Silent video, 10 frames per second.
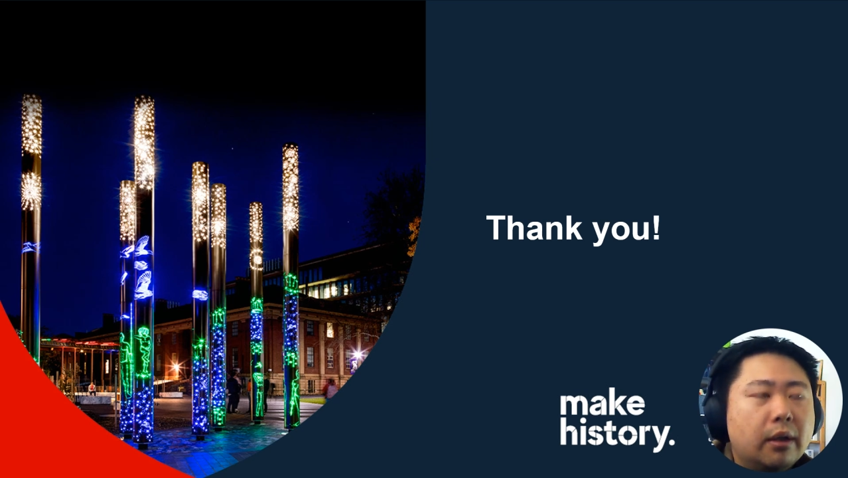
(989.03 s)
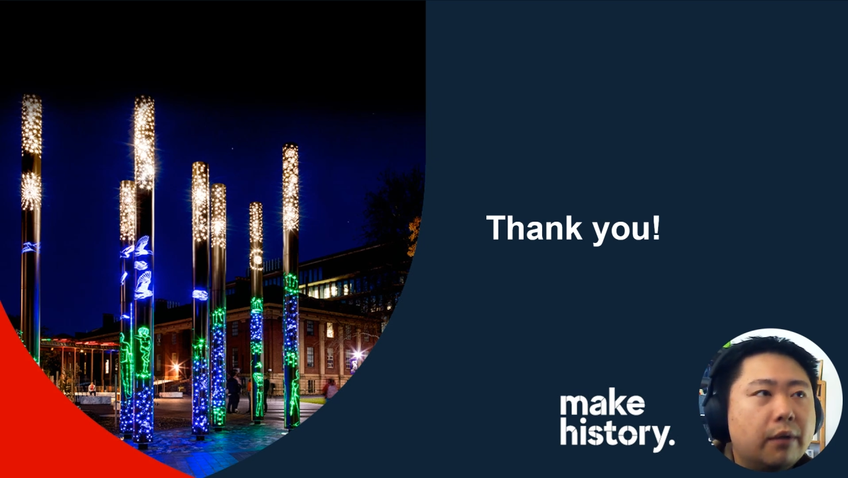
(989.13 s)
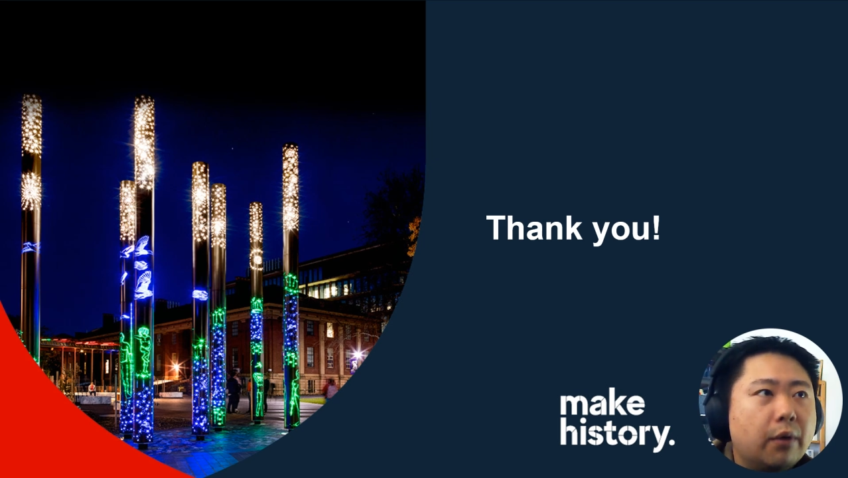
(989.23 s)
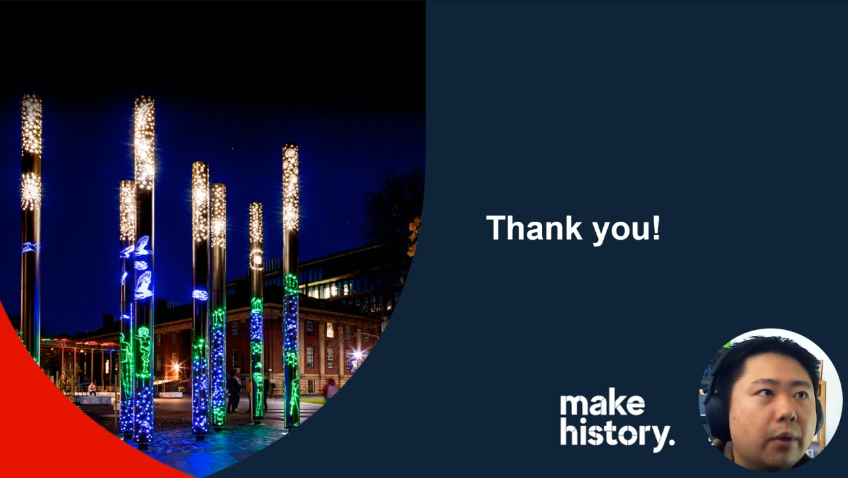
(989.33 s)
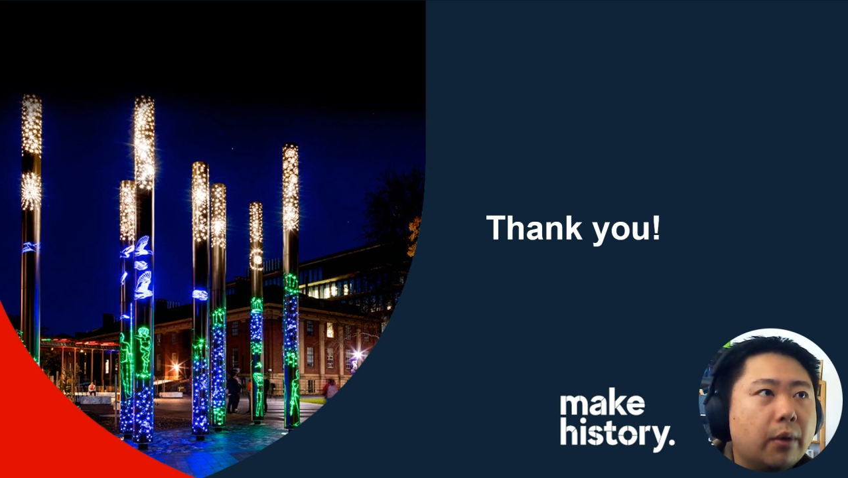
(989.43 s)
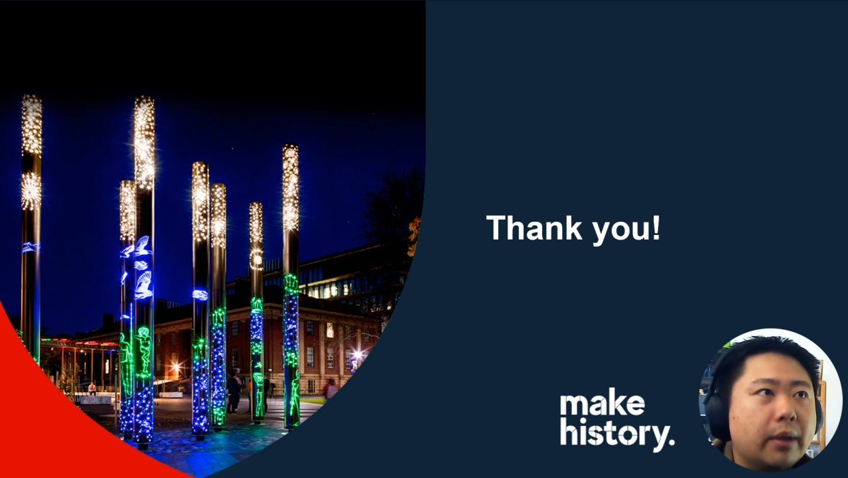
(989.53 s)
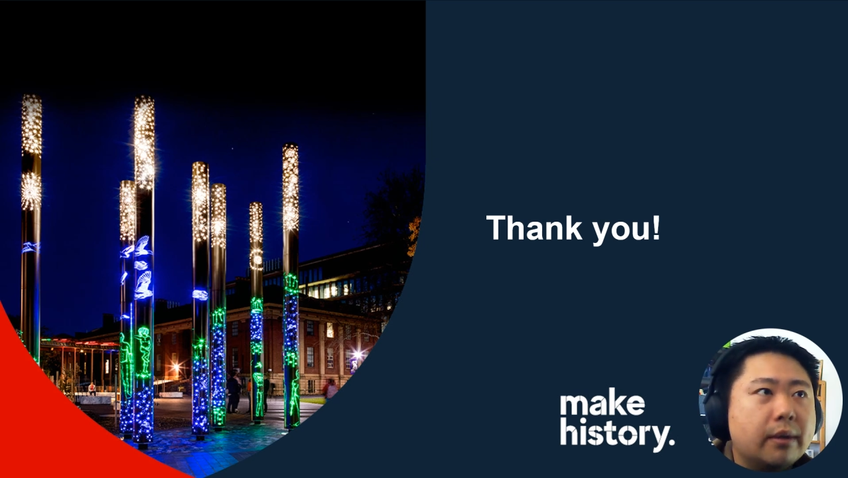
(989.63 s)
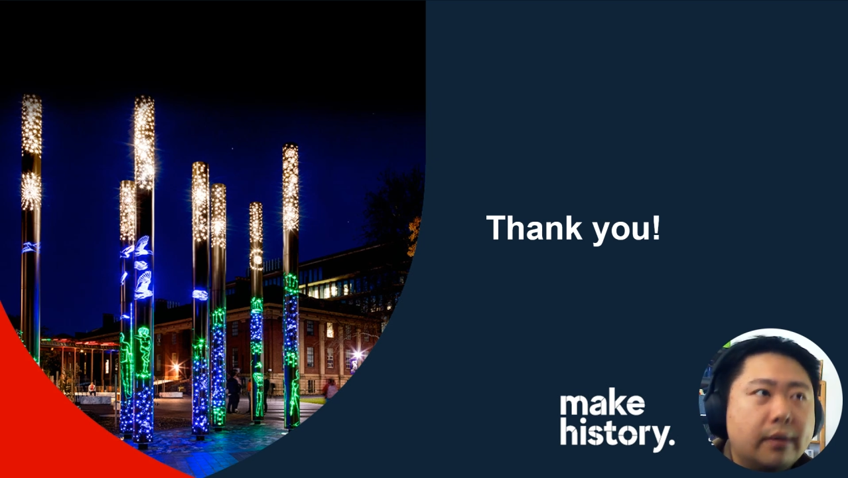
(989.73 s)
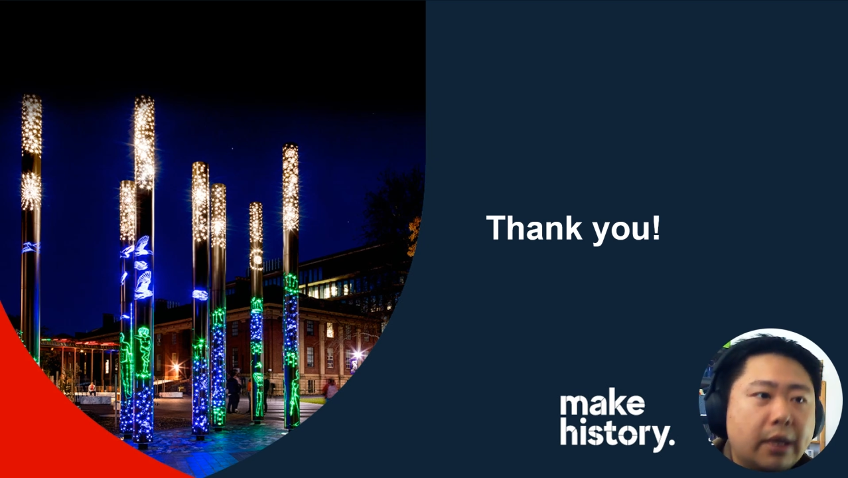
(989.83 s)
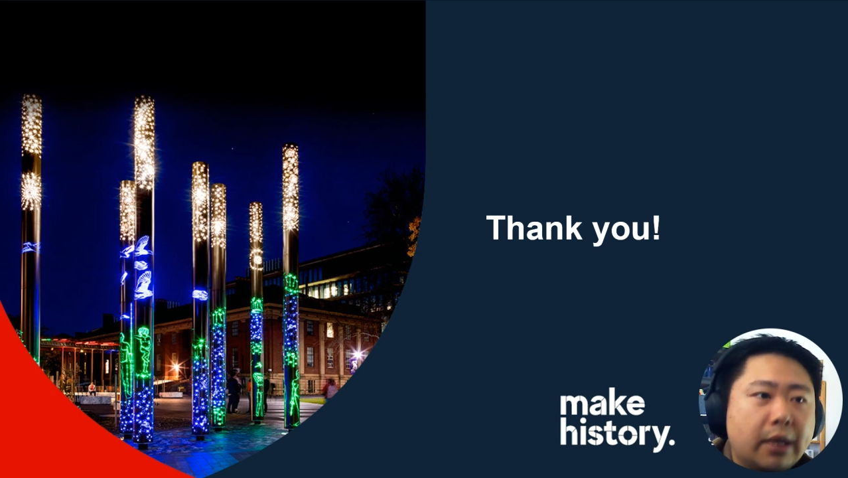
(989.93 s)
following.
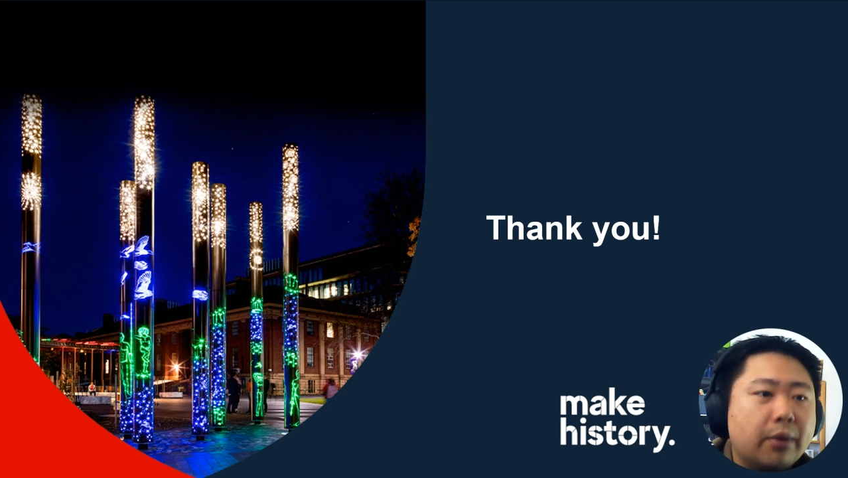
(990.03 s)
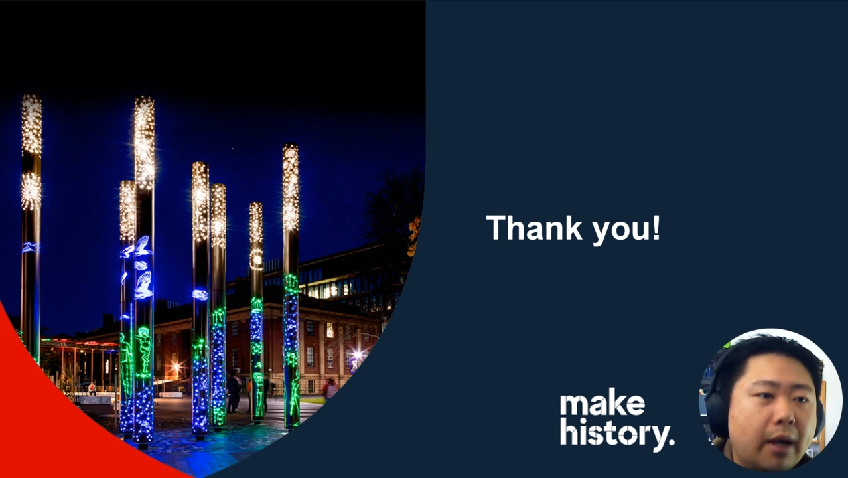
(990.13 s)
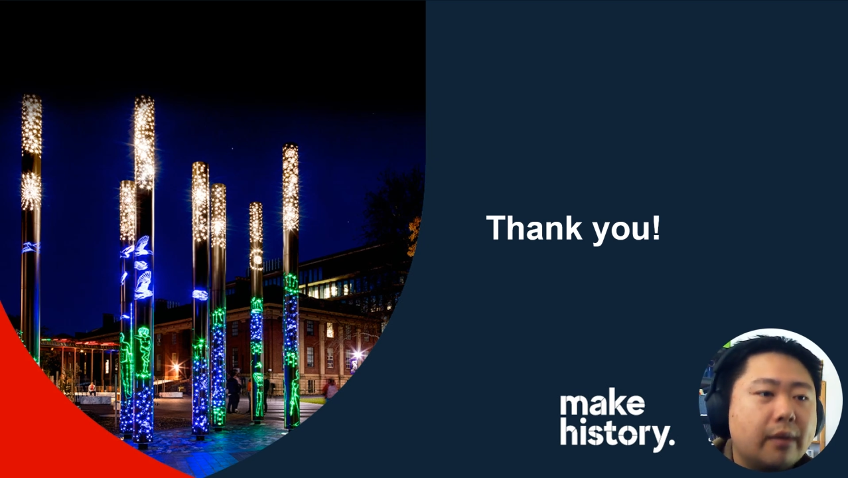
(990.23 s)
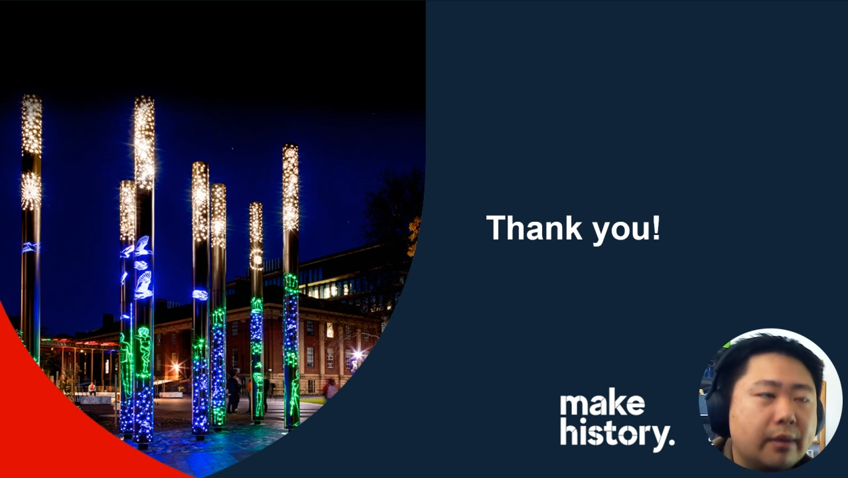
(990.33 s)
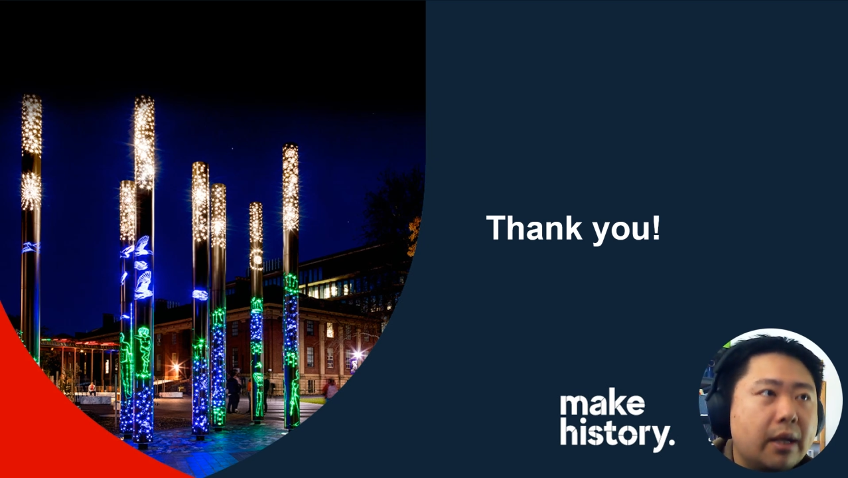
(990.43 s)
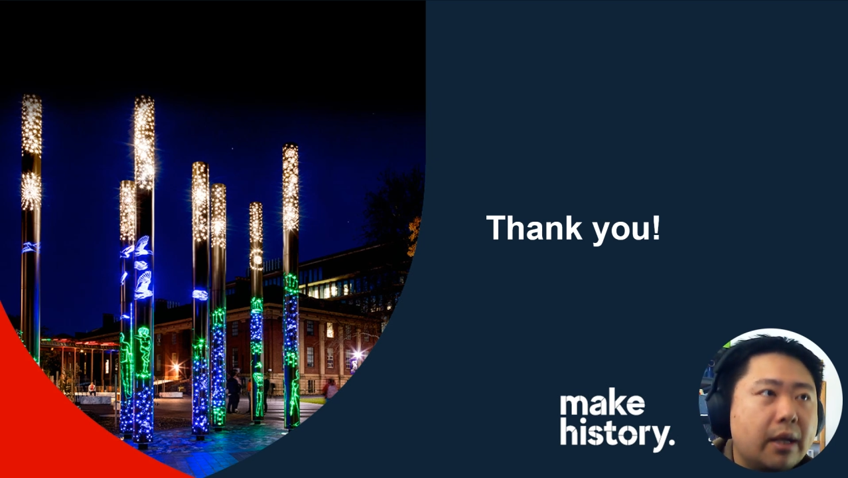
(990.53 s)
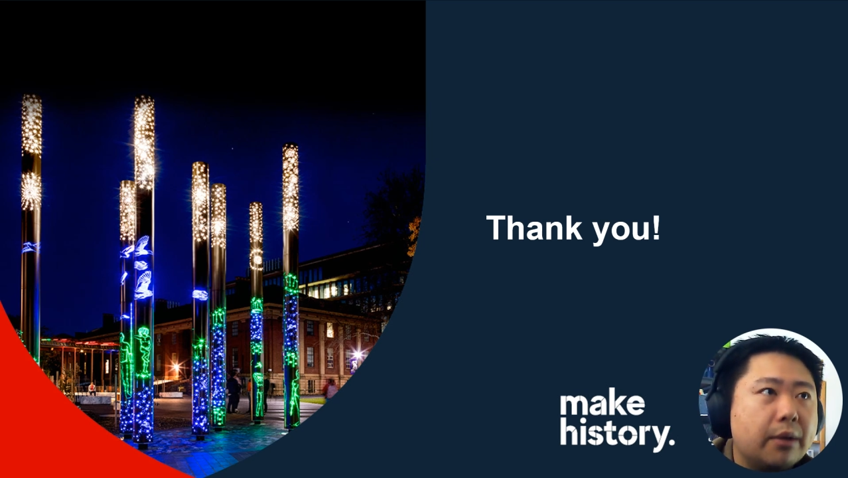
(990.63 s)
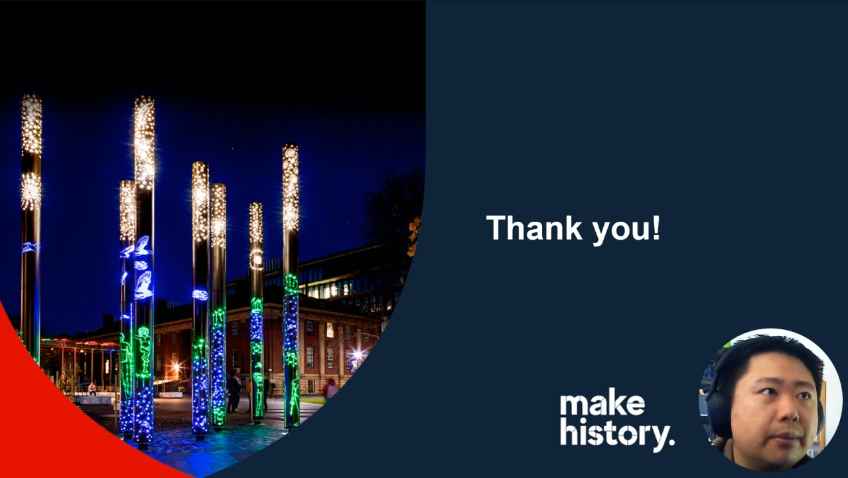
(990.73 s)
Thank you guys. Thank you.